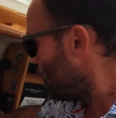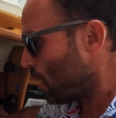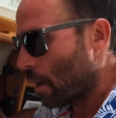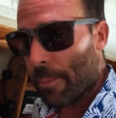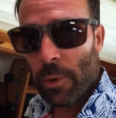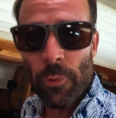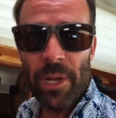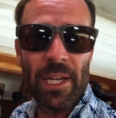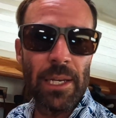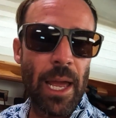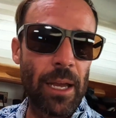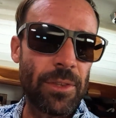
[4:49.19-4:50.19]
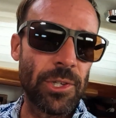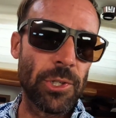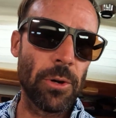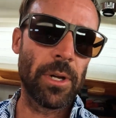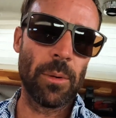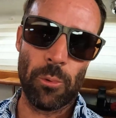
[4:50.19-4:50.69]
I'm going to reconnect the
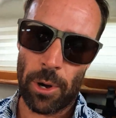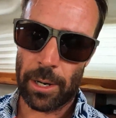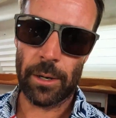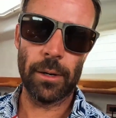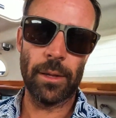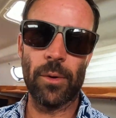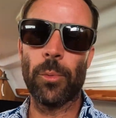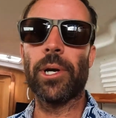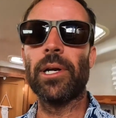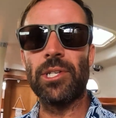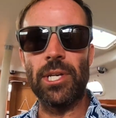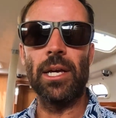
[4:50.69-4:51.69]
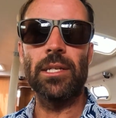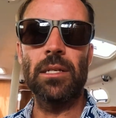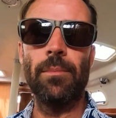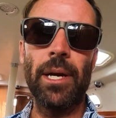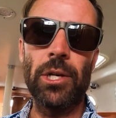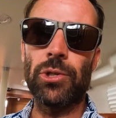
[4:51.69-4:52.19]
circuit breaker, and then we're going to test to
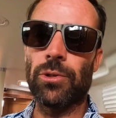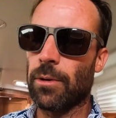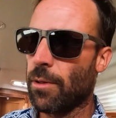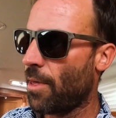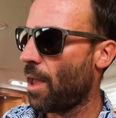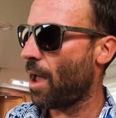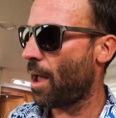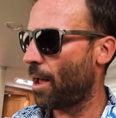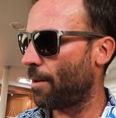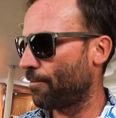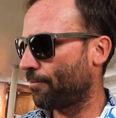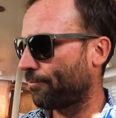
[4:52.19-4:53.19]
make sure that